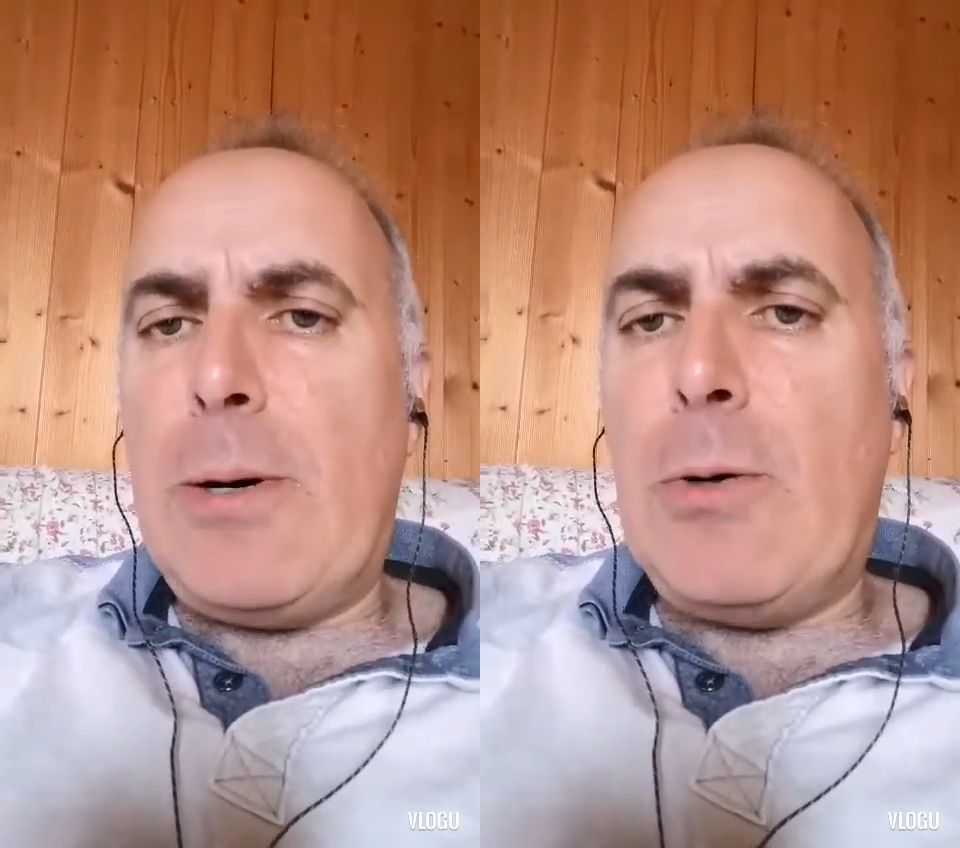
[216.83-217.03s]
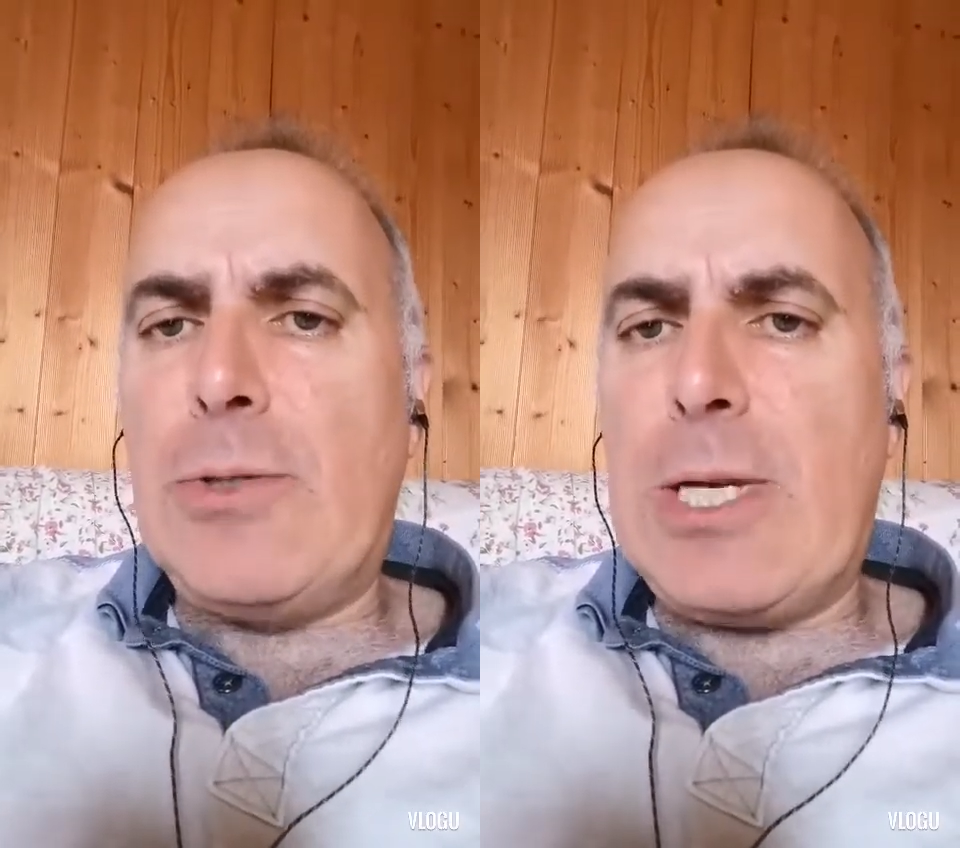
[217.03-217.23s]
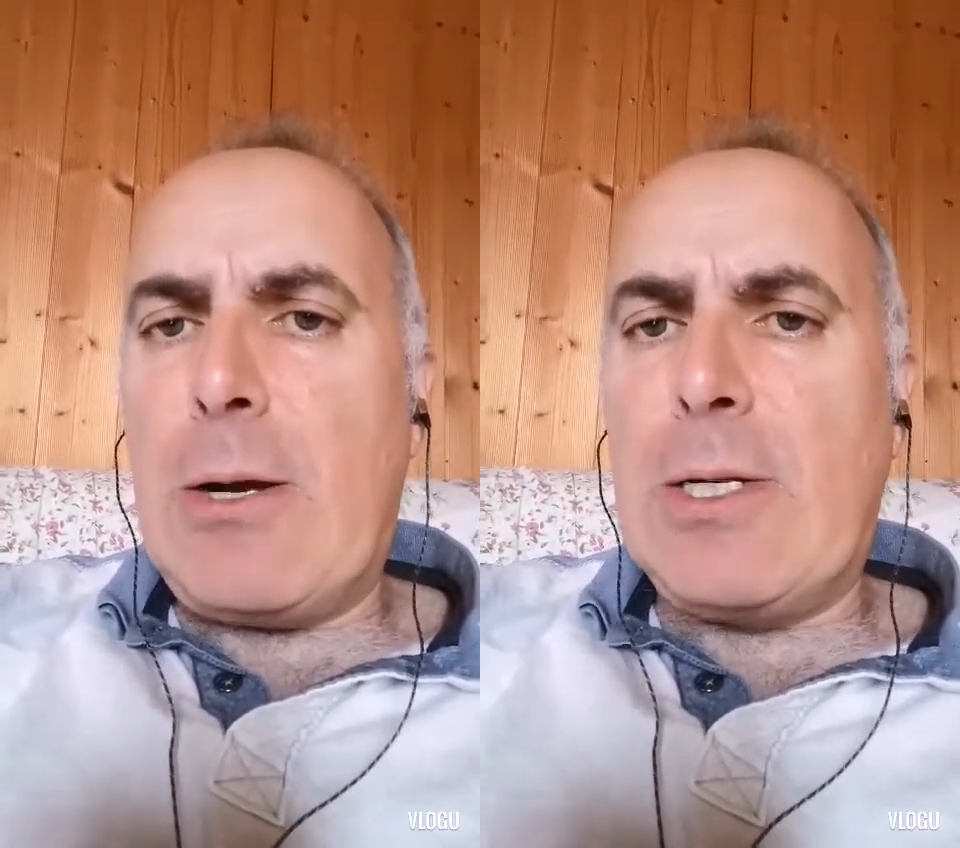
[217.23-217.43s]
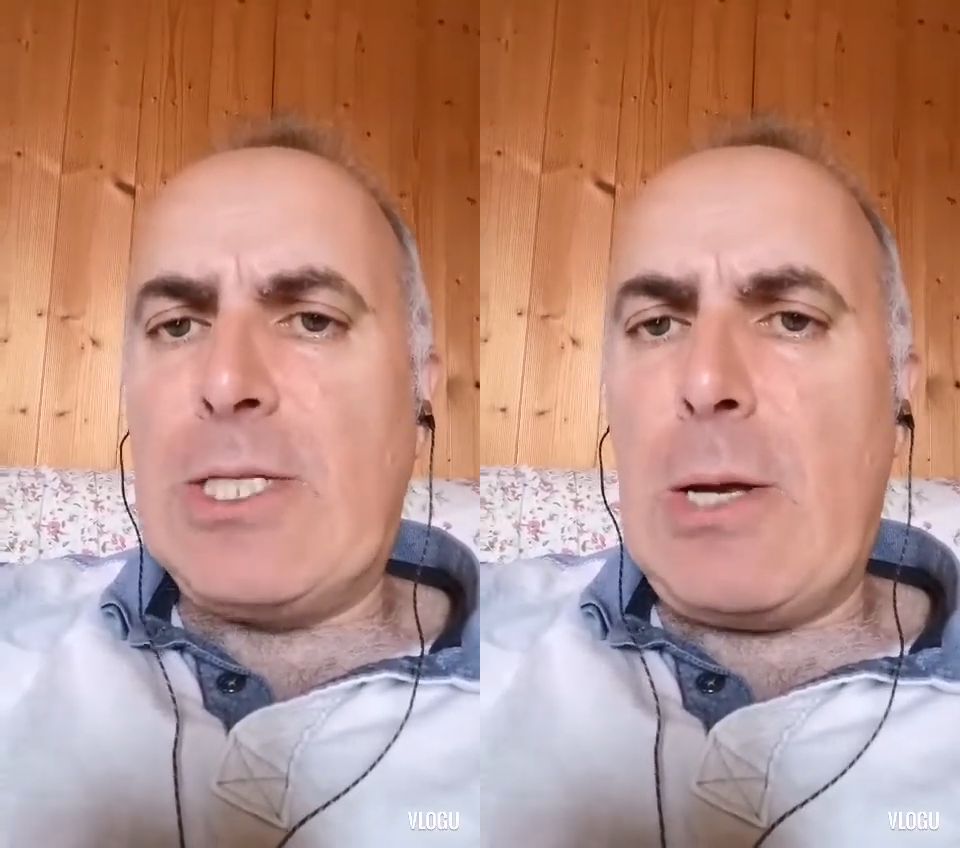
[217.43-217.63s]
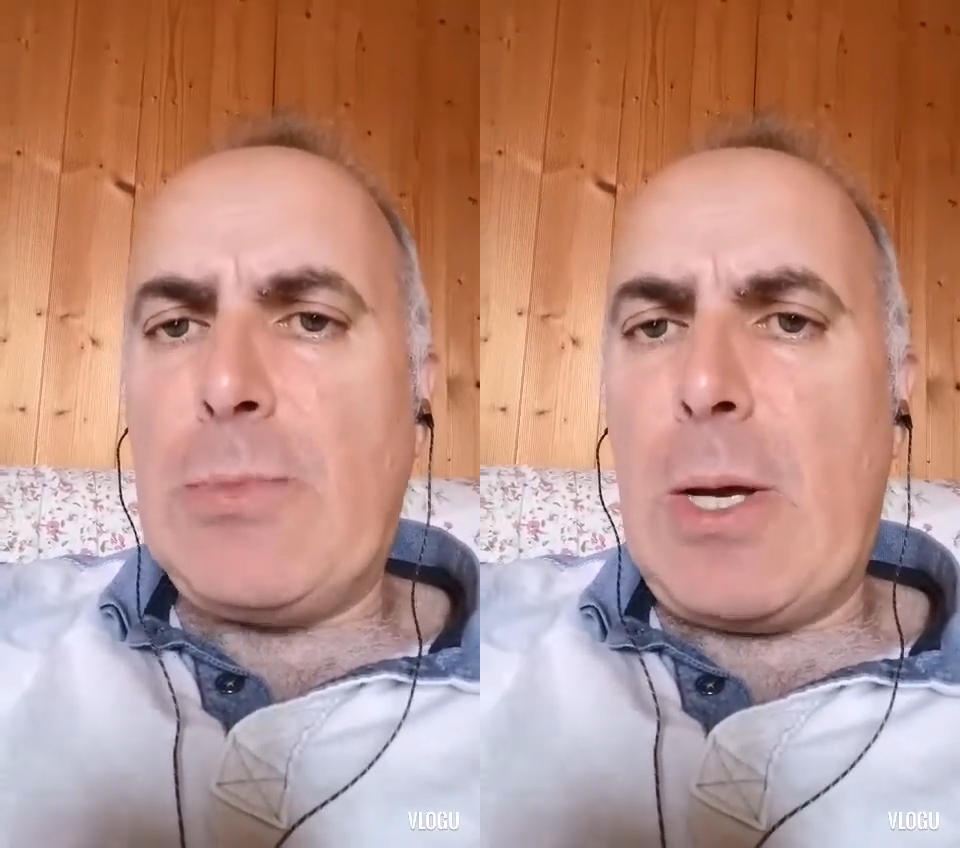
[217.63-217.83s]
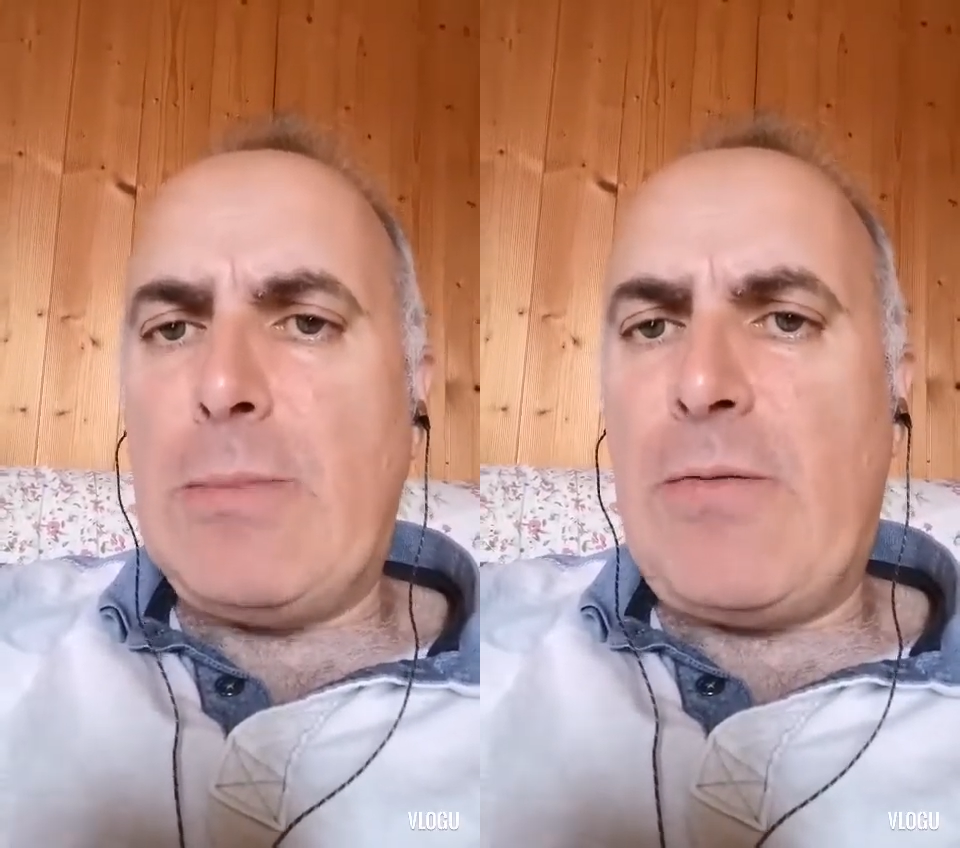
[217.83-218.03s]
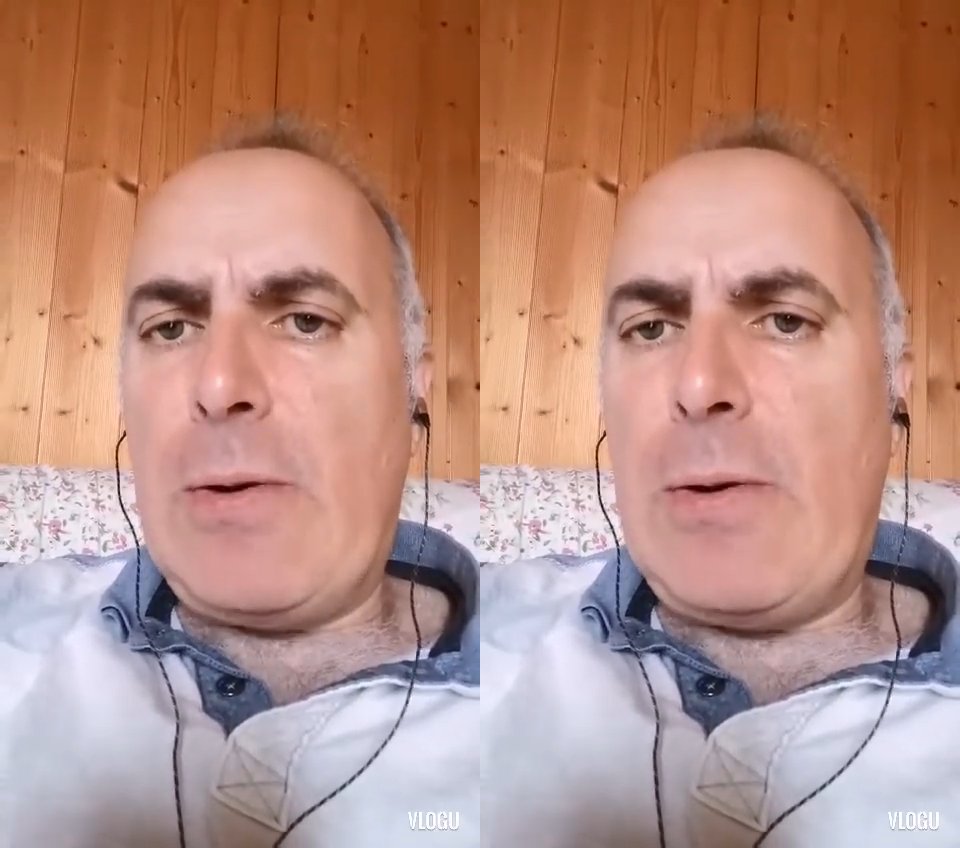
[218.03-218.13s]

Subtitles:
but also can sometimes